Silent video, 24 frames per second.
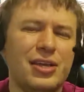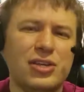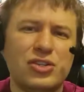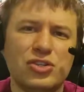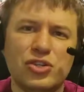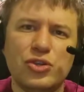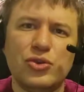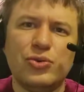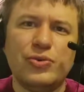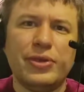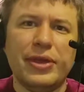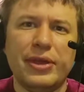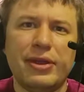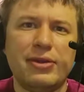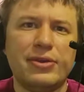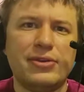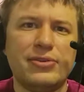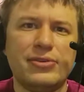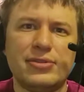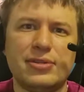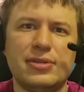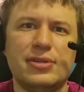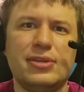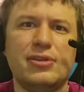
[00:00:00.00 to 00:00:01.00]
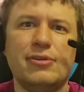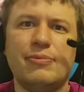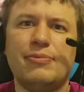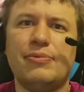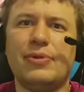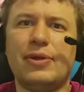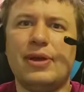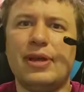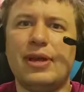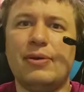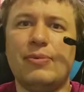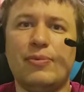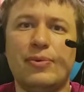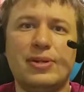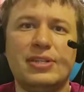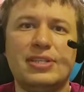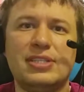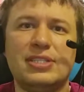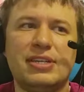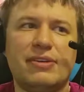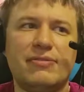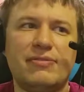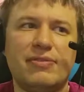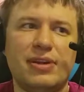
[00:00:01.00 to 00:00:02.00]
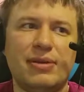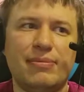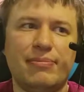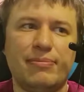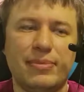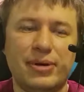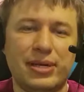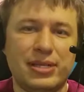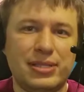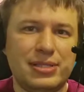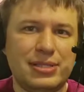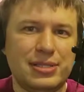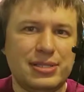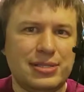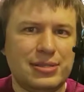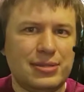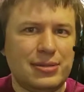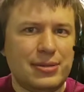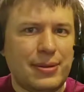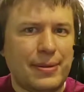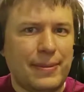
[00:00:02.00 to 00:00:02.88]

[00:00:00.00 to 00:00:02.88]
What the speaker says: 2 years and you play once every month,